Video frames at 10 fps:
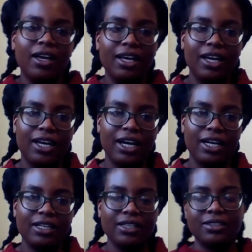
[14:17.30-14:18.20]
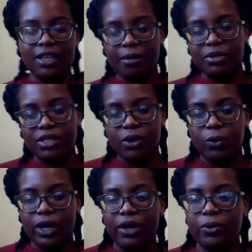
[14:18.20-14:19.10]
it kind of stemmed in a
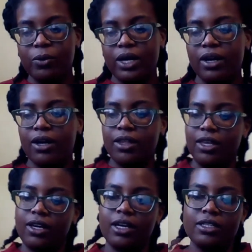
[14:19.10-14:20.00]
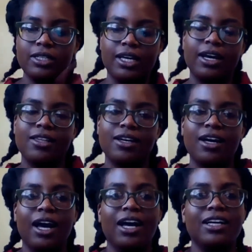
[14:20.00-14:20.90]
way where they got together,
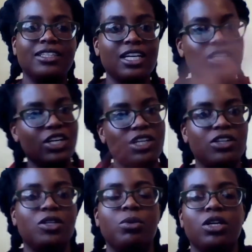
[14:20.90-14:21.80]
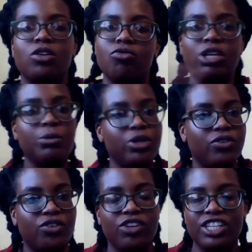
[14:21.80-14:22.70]
and it turned out to be a really beautiful
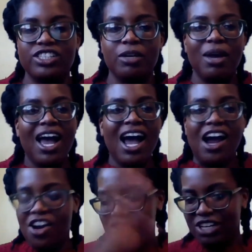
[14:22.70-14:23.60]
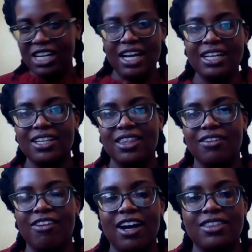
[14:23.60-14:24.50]
relationship. I really liked the
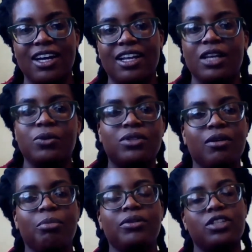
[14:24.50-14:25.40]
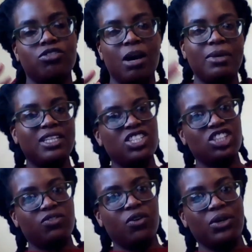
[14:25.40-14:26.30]
fact that the drama didn't just
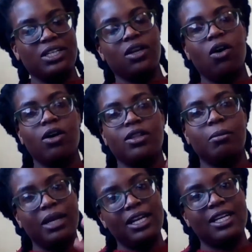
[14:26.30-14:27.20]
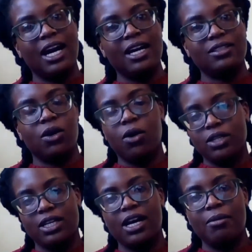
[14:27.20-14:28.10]
focus on the main cast all the
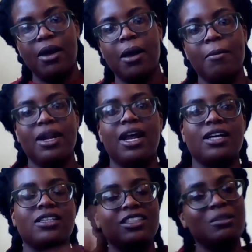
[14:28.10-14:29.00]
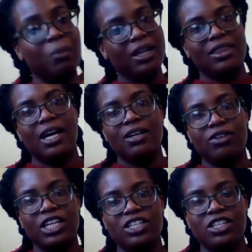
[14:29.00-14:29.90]
time, but it actually spun that
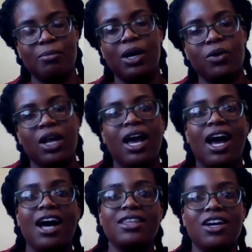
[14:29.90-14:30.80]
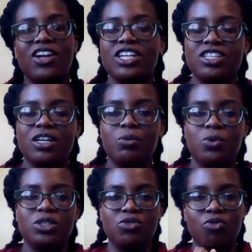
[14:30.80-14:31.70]
relationship out, and their relationship
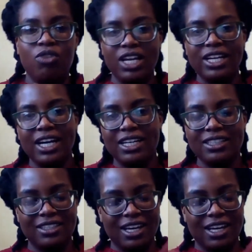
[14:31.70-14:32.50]
was really nice.